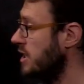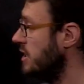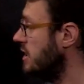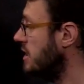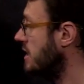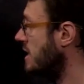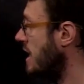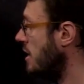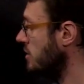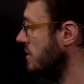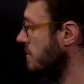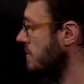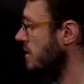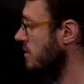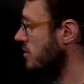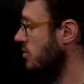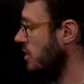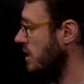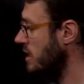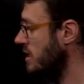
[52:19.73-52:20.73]
It tells me that
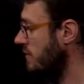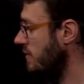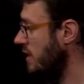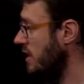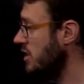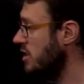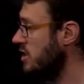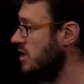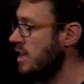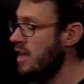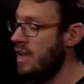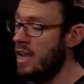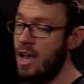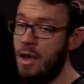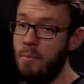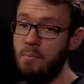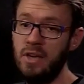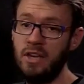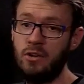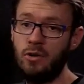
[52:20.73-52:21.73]
the tree is finished
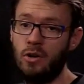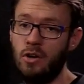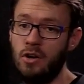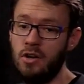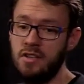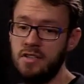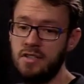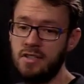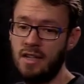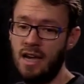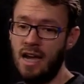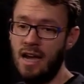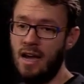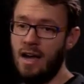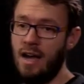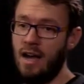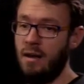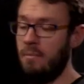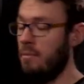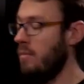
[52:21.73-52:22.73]
because
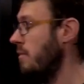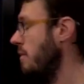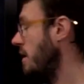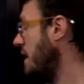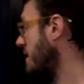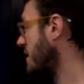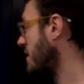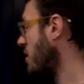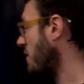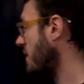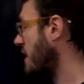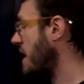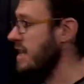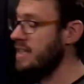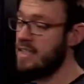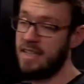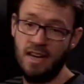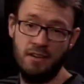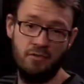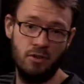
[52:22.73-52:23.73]
it's not the
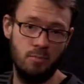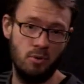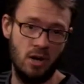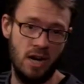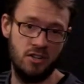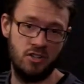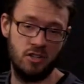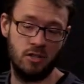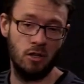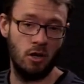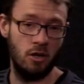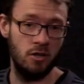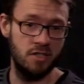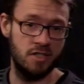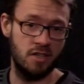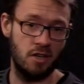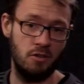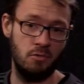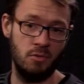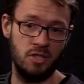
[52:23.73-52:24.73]
case that every branch
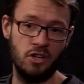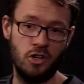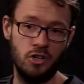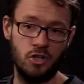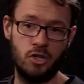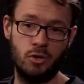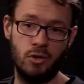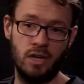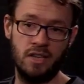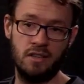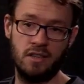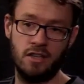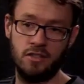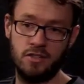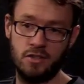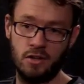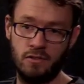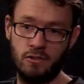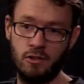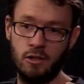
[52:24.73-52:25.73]
closed, so we don't trigger the
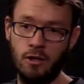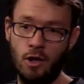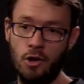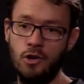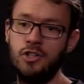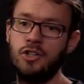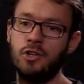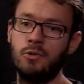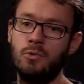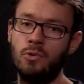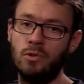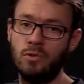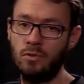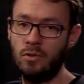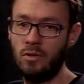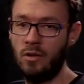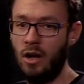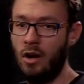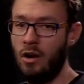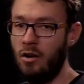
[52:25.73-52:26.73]
sort of closure
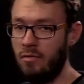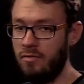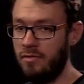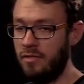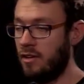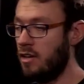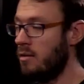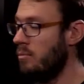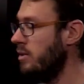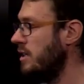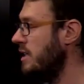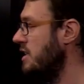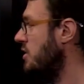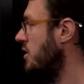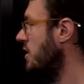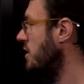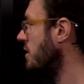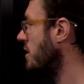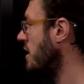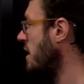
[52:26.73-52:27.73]
rule of the
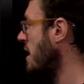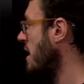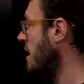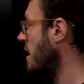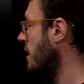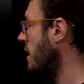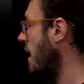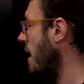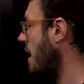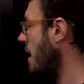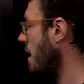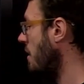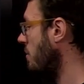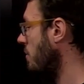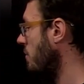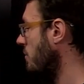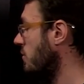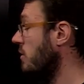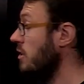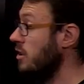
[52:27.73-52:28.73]
completion,
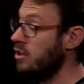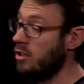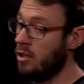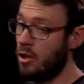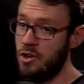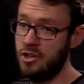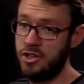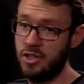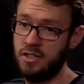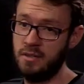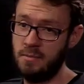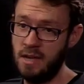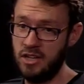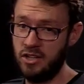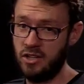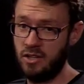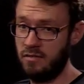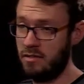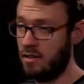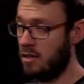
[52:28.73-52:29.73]
the closure
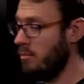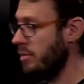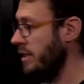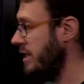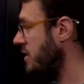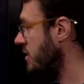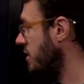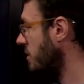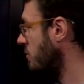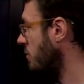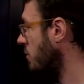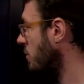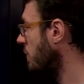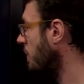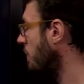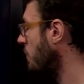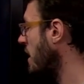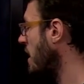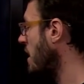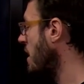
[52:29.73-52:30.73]
dimension of the completion
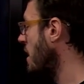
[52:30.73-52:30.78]
rule.